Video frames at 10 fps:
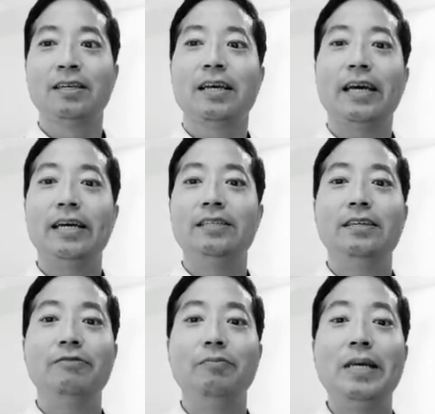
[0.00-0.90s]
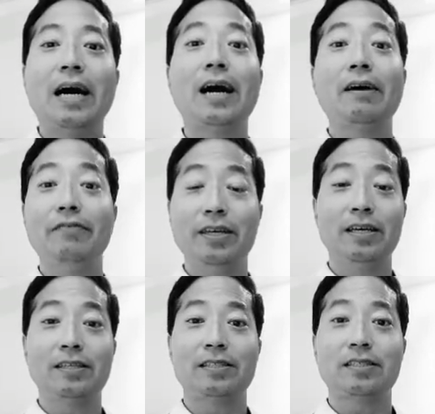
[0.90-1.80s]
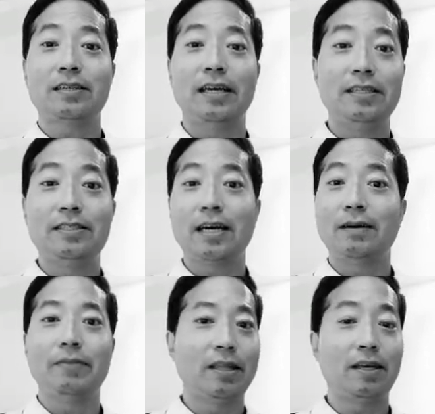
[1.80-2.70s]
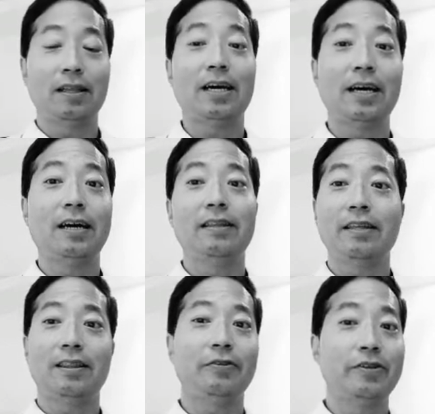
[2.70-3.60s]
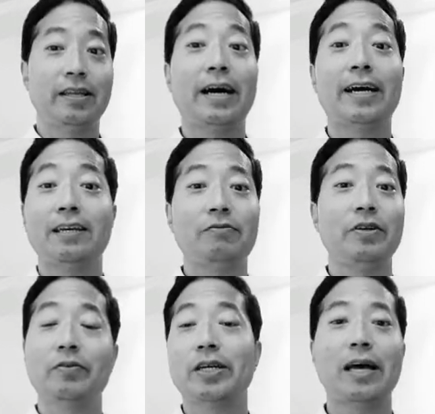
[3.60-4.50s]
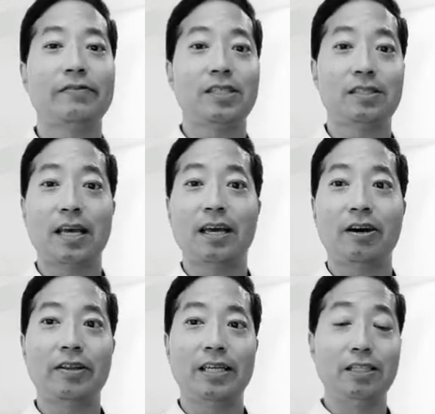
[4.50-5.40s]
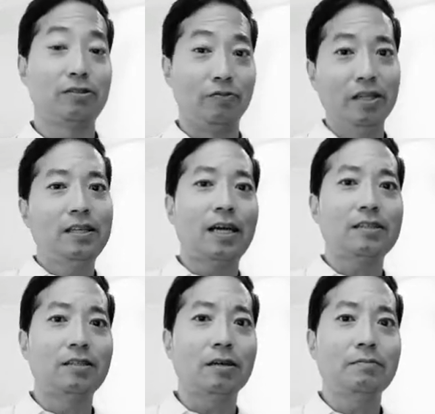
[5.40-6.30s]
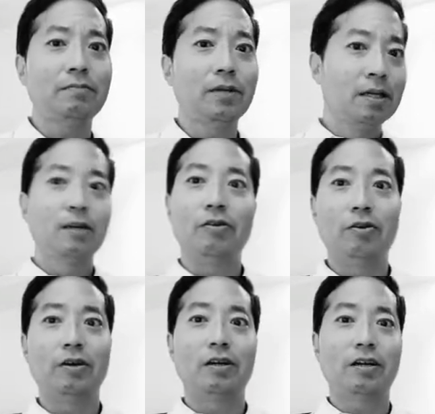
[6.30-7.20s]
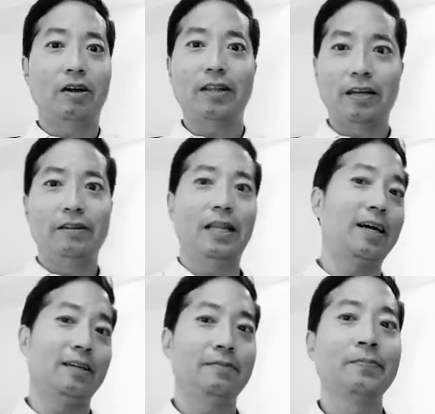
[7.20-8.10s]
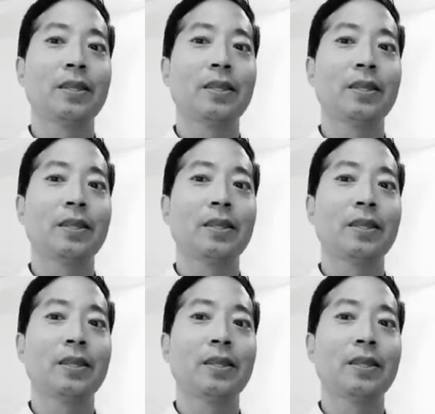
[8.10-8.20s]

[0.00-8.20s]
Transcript: And it would be obvious anytime that they lied that they were lying. We would have to say, are they just really that dumb or are they lying?